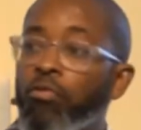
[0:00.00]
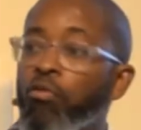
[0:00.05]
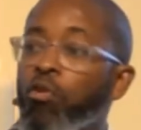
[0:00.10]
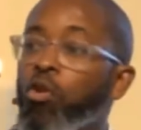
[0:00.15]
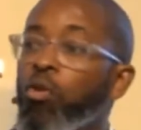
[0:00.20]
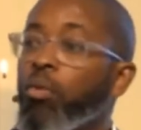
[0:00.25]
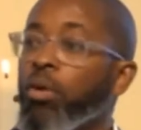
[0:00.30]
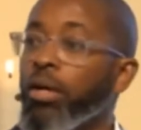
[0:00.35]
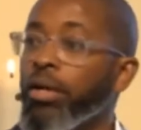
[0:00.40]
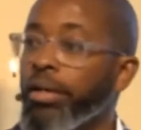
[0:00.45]

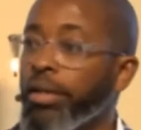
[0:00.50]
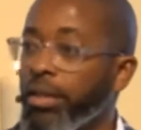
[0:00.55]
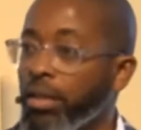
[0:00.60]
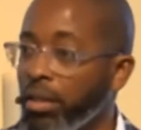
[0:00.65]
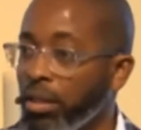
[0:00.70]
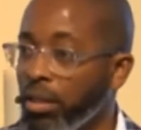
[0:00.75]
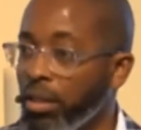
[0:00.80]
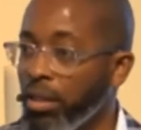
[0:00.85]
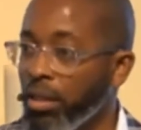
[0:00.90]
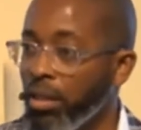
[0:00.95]
forward.
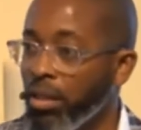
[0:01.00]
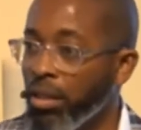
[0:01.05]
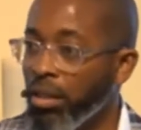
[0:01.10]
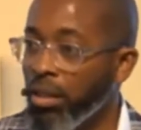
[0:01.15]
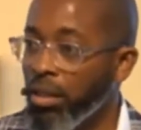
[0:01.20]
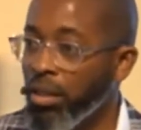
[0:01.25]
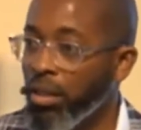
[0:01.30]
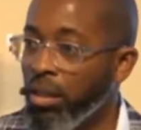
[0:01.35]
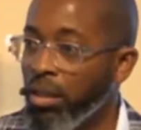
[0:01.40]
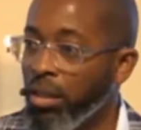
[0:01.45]

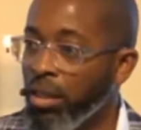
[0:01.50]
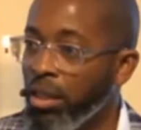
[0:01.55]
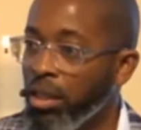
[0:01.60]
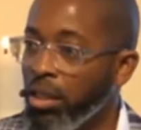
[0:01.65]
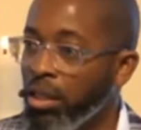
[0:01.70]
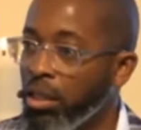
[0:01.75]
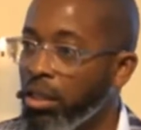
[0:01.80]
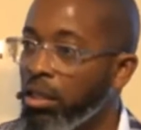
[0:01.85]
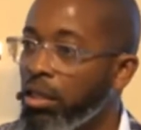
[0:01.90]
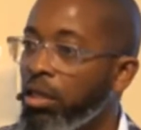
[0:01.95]

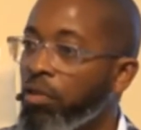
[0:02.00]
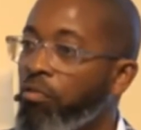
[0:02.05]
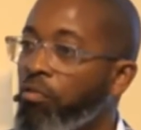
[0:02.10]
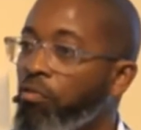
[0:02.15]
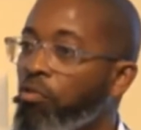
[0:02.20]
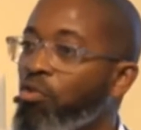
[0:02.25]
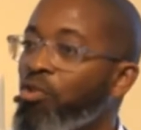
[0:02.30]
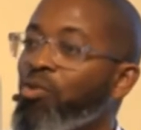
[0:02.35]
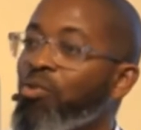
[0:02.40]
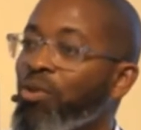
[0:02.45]
Look
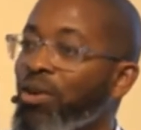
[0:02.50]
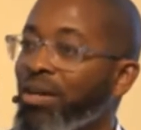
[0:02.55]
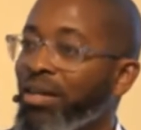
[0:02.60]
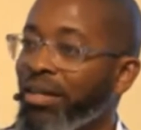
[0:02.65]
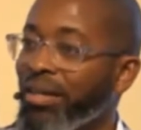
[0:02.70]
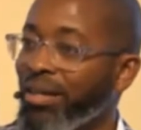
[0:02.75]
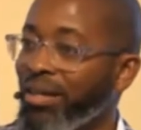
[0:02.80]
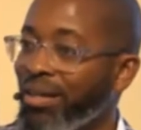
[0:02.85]
forward.